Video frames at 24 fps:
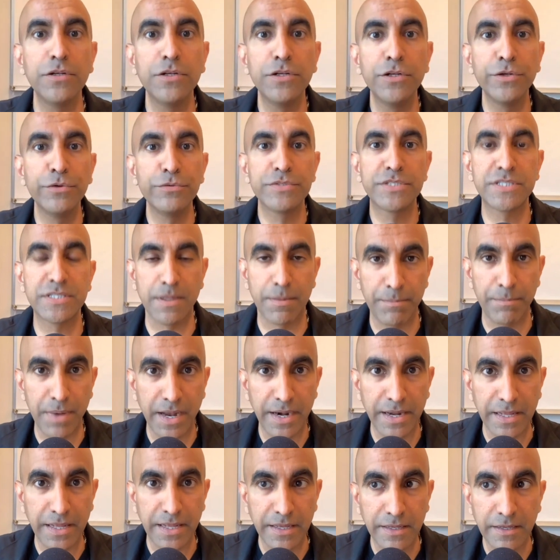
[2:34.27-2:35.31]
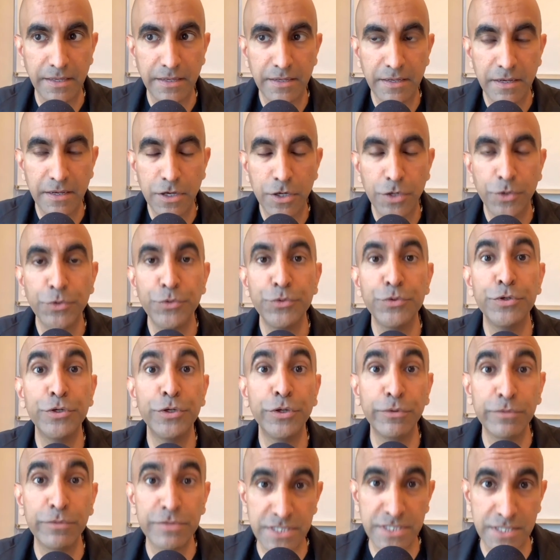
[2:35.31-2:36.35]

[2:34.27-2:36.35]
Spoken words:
knew somebody who knew